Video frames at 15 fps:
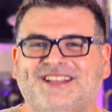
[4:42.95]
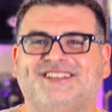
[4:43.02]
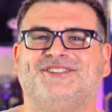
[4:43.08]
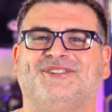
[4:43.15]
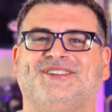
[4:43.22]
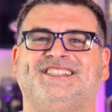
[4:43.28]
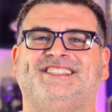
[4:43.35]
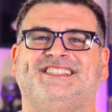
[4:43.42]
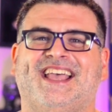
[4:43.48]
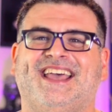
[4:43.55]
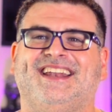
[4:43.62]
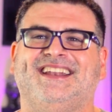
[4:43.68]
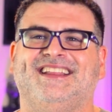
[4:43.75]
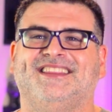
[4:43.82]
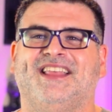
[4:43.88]
means your
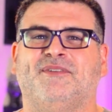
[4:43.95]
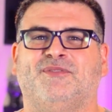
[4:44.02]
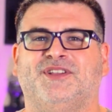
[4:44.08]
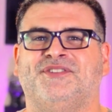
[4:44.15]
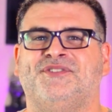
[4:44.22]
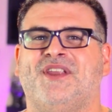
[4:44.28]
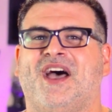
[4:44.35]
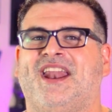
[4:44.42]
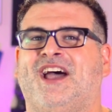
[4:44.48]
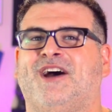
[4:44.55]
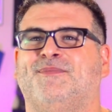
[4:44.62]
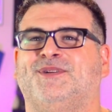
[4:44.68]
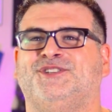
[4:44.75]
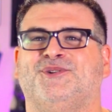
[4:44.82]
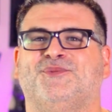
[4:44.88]
insanity level is not
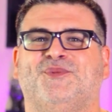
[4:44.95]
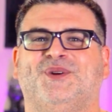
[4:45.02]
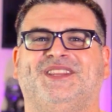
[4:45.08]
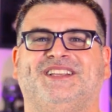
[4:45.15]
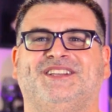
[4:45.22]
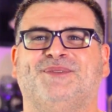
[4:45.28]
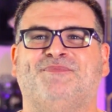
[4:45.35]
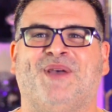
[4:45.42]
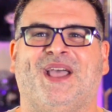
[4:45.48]
how much you're willing to